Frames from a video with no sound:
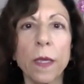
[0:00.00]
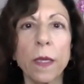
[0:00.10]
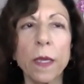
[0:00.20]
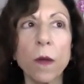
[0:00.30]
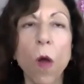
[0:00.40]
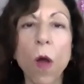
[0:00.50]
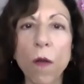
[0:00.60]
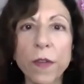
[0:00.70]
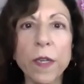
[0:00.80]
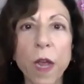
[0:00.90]
can
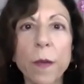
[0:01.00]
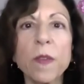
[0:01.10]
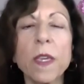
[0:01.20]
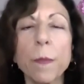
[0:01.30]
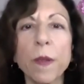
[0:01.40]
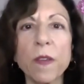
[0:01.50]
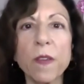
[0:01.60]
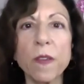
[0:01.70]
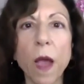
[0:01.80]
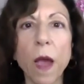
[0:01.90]
oftentimes keep us
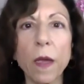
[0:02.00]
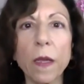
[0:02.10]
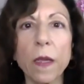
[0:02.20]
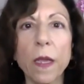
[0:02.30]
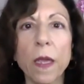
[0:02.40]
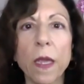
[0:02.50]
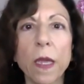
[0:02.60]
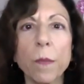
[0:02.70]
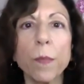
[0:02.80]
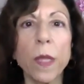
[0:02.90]
stuck
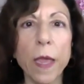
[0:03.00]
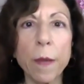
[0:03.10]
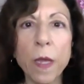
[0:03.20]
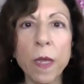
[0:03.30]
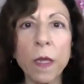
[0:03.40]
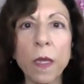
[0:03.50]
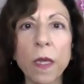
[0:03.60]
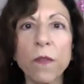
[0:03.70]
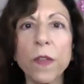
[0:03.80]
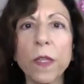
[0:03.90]
in blaming,
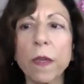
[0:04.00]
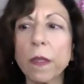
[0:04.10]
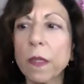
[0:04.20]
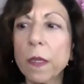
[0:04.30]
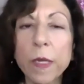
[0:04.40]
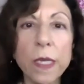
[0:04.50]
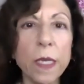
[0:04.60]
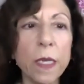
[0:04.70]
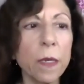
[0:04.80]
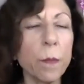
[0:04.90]
in feeling
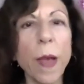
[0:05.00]
limited and